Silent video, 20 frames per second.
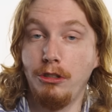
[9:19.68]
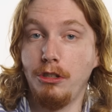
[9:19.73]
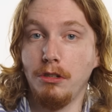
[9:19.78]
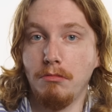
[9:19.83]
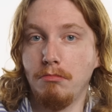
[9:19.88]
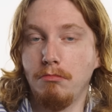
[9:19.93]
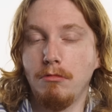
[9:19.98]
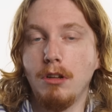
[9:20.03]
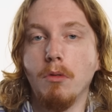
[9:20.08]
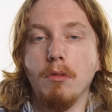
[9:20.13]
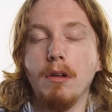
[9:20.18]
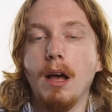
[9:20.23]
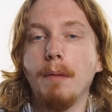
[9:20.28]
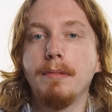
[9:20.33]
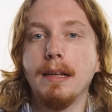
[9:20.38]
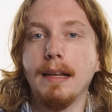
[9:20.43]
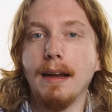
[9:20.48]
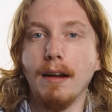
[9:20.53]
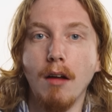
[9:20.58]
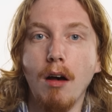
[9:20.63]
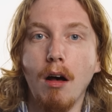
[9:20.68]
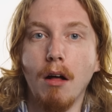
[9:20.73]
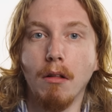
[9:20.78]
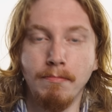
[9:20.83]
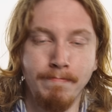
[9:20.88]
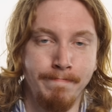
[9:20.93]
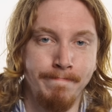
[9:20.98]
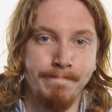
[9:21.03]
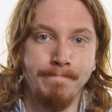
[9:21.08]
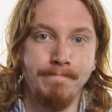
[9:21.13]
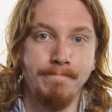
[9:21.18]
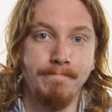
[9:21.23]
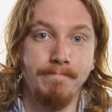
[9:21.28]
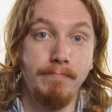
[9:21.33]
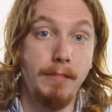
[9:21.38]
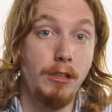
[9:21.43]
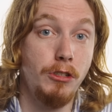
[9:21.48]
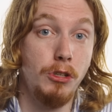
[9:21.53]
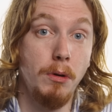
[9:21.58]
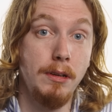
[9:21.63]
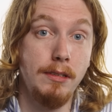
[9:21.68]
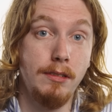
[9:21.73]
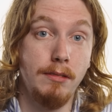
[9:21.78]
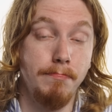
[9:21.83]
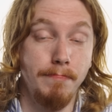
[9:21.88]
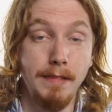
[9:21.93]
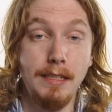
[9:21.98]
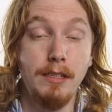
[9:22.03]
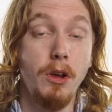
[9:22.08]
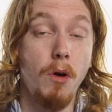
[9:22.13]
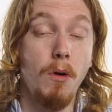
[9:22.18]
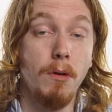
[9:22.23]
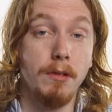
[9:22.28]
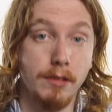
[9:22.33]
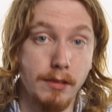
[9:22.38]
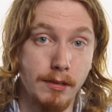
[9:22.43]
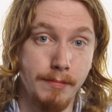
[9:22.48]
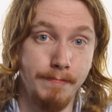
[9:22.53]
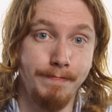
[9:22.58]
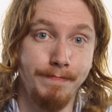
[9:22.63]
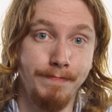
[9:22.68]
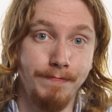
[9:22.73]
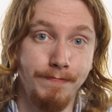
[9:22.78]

just don't update at all. The choice is yours.